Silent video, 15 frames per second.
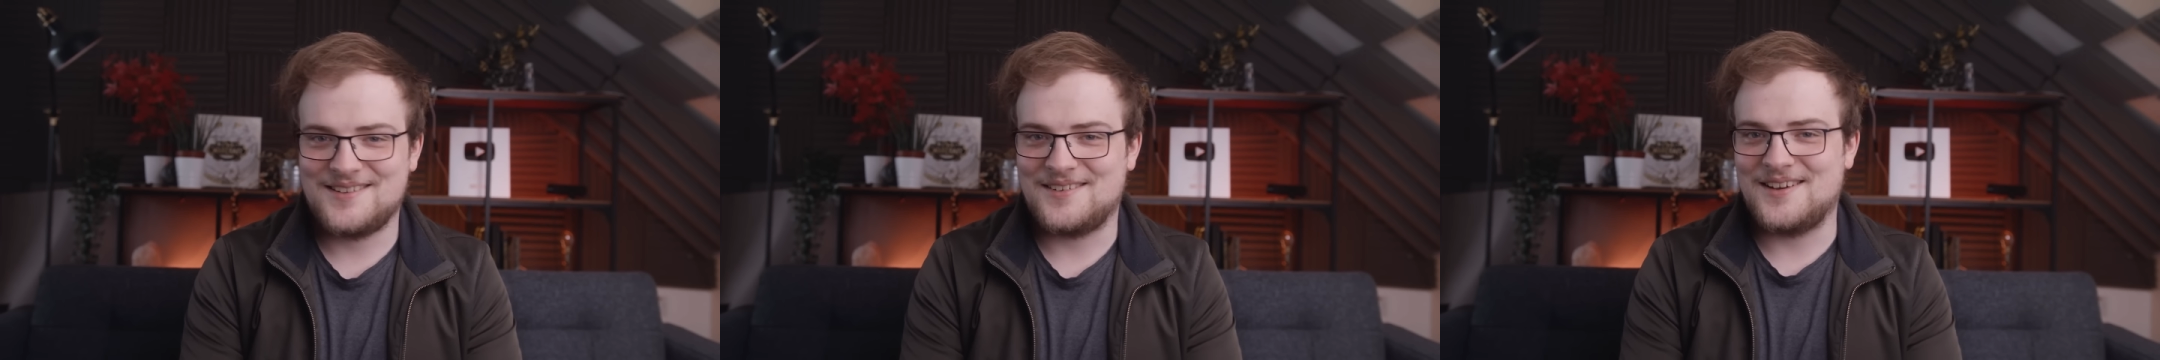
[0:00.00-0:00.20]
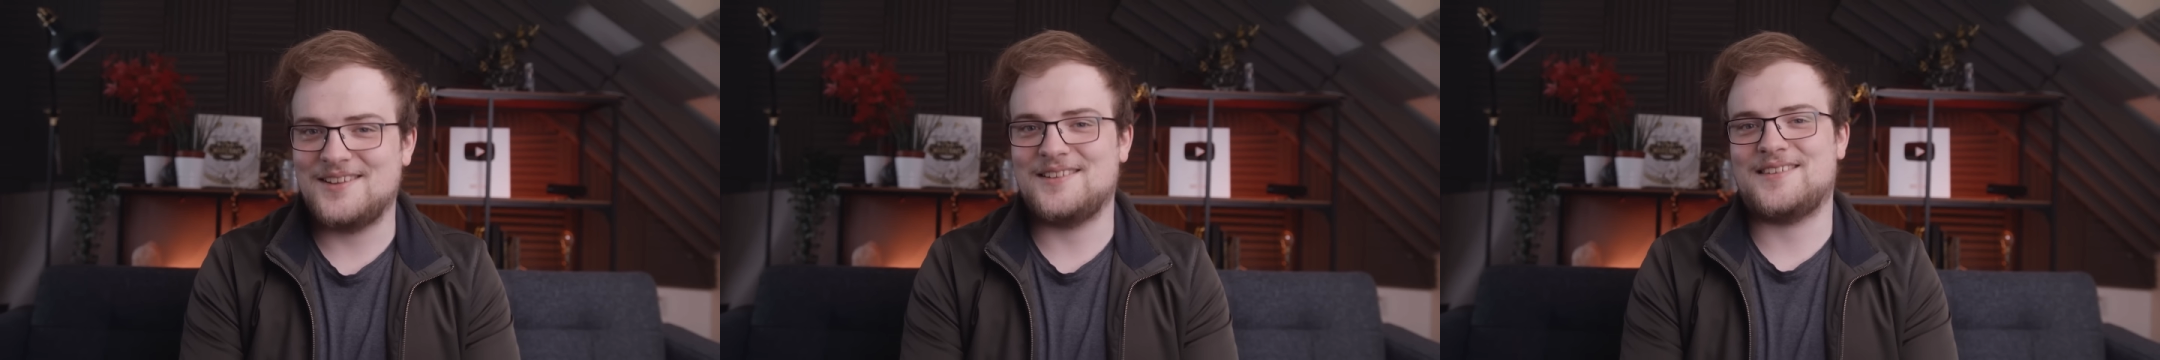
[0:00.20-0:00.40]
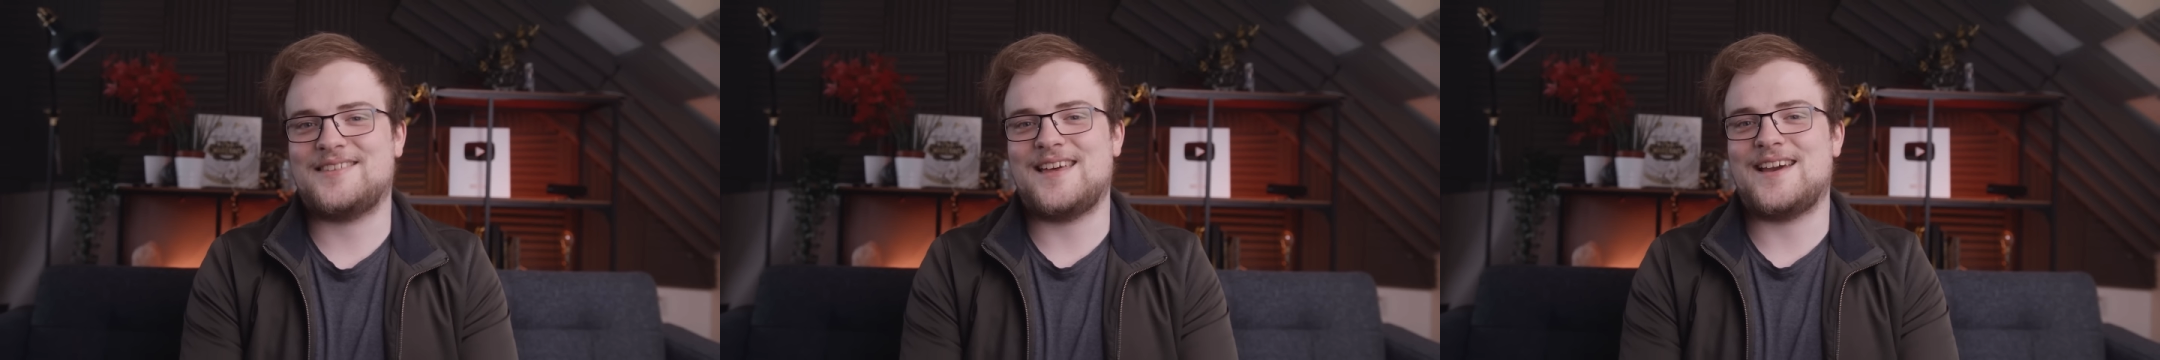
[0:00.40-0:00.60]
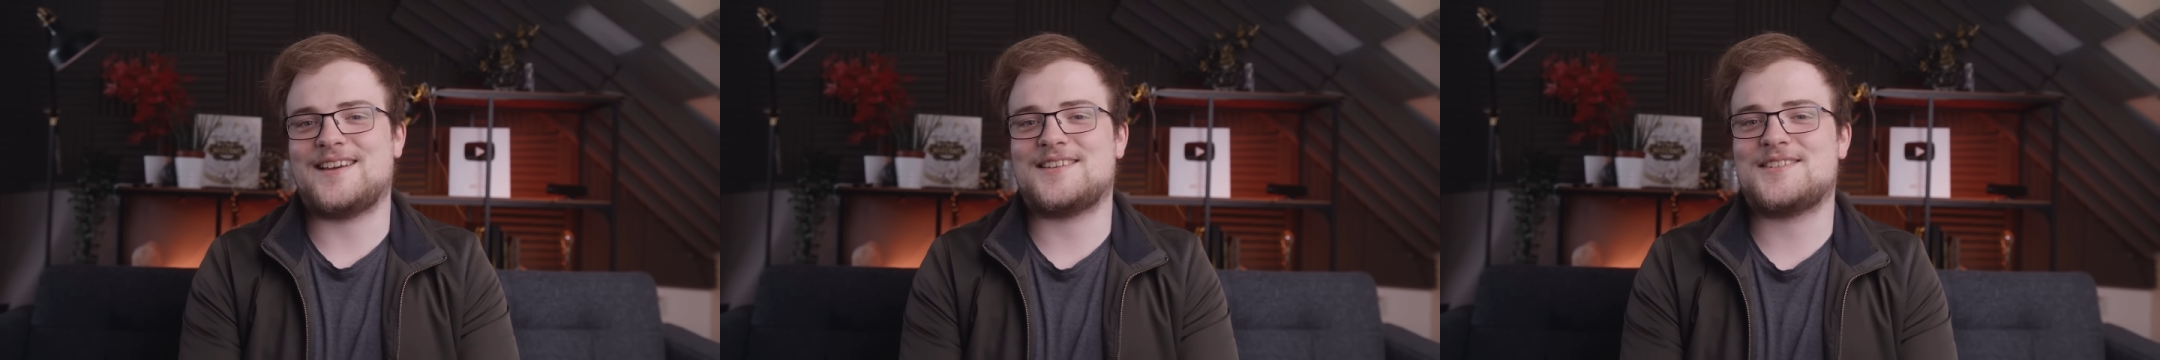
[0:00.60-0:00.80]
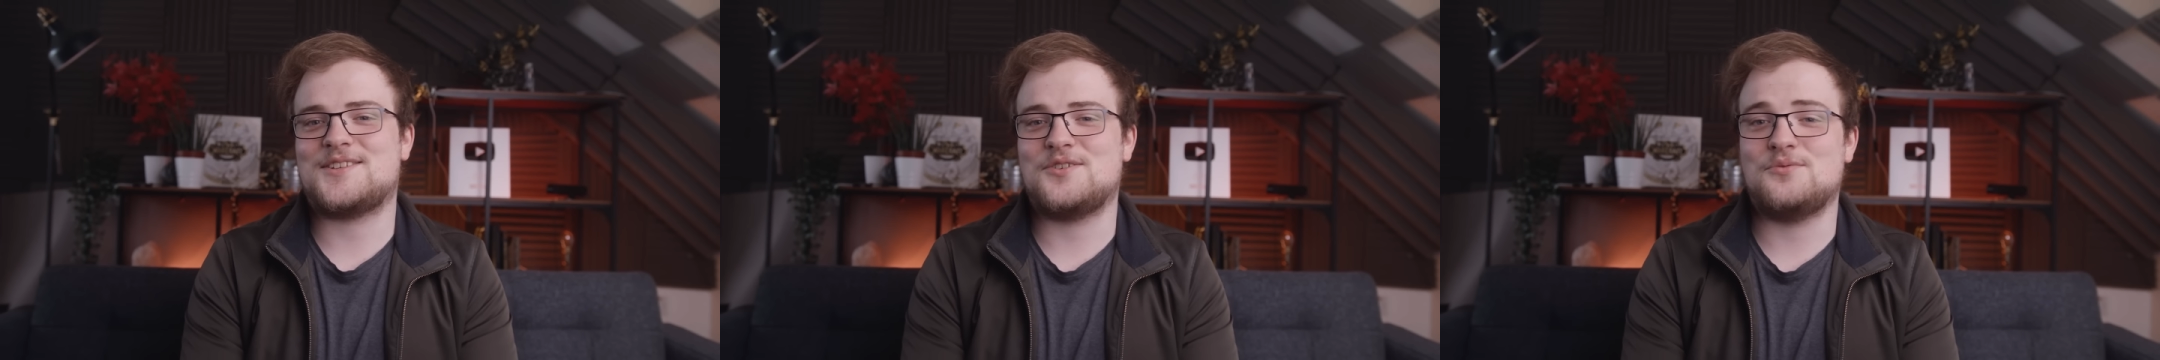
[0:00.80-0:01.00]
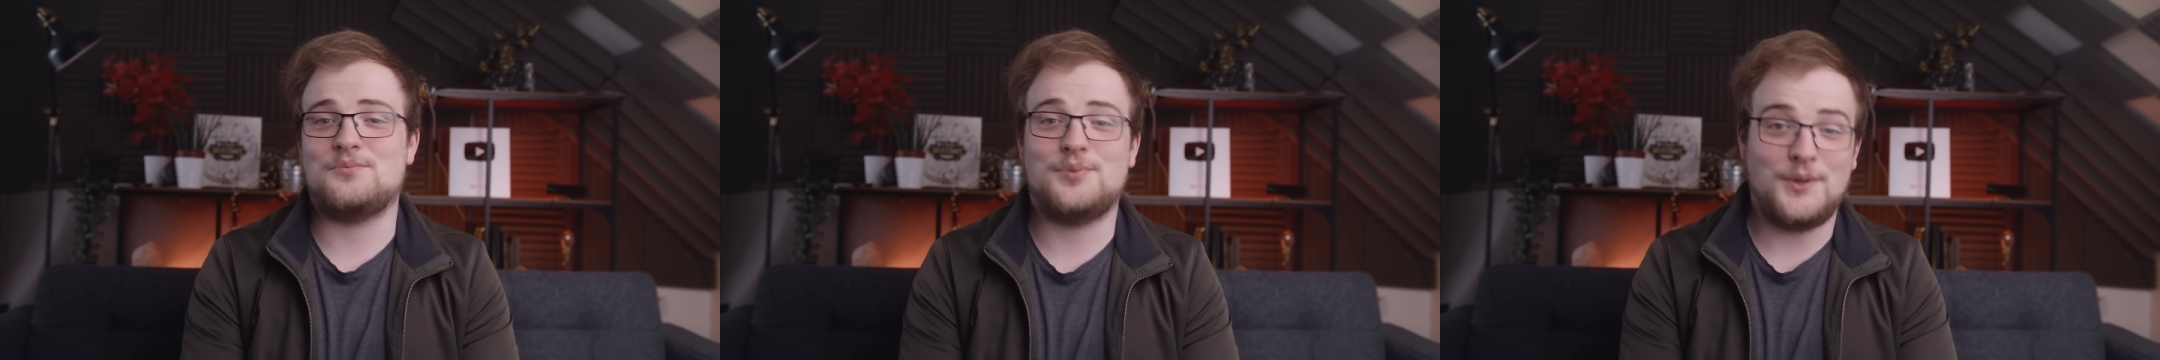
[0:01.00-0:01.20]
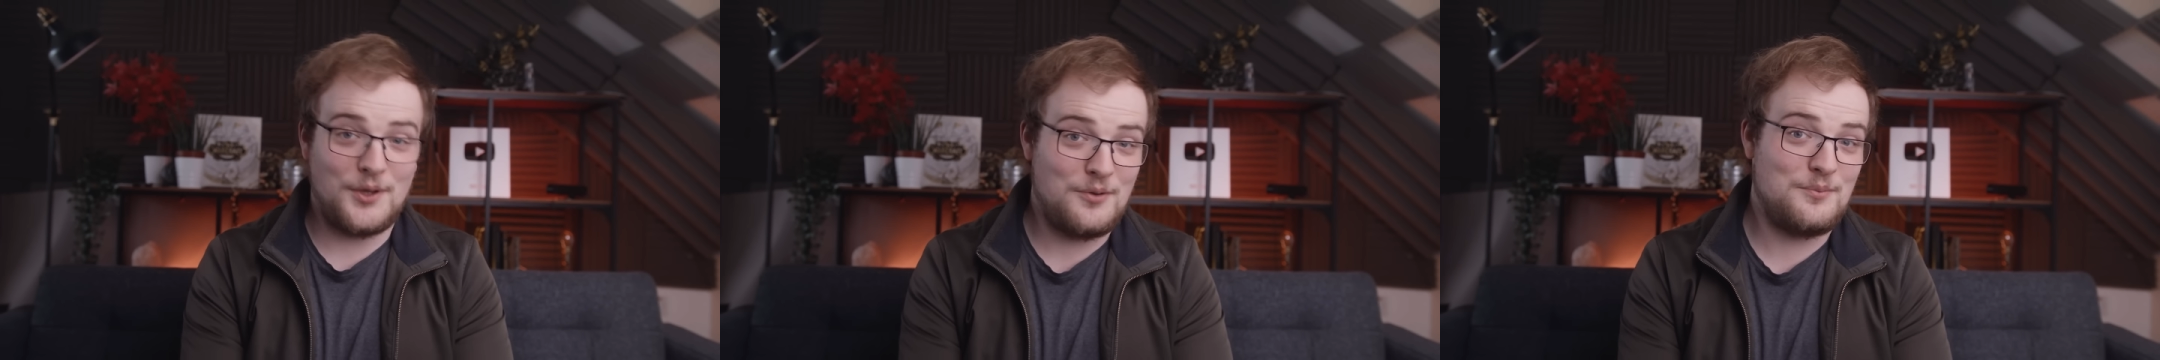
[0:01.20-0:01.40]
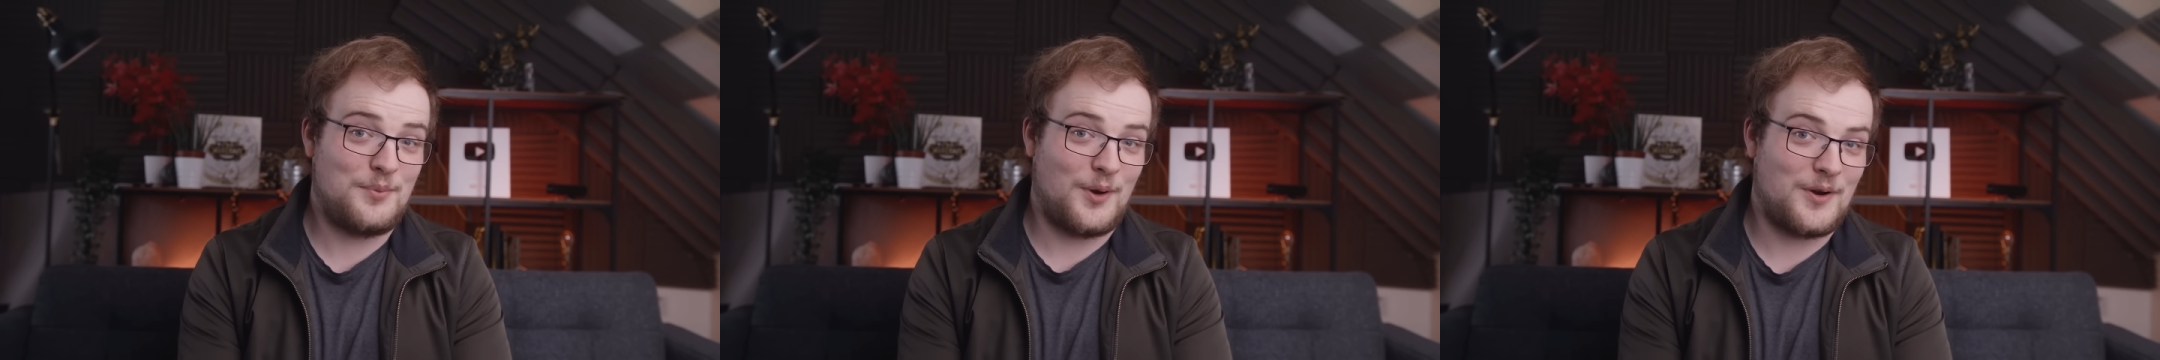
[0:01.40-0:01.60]
Well, thanks to
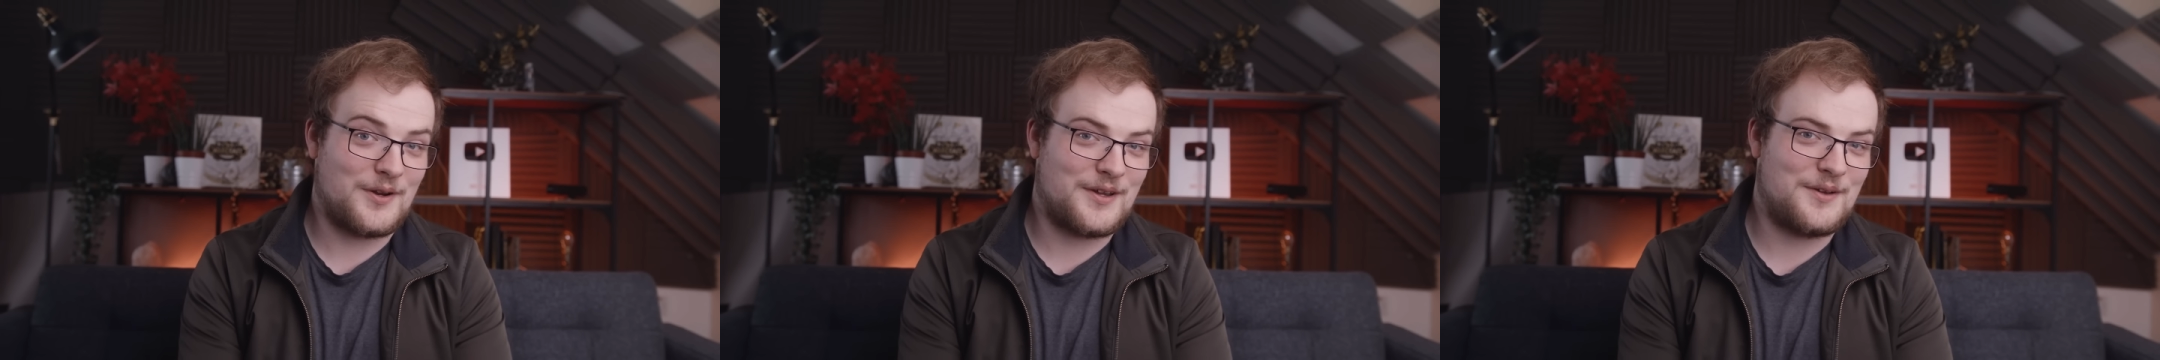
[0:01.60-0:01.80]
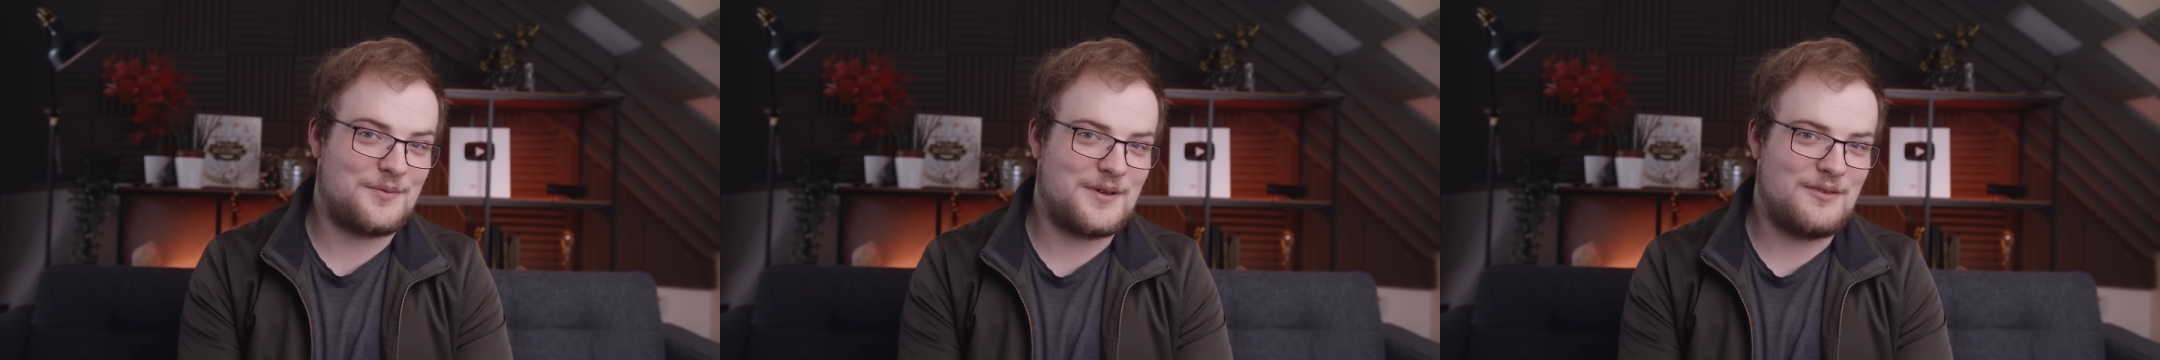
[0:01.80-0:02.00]
Bloomberg,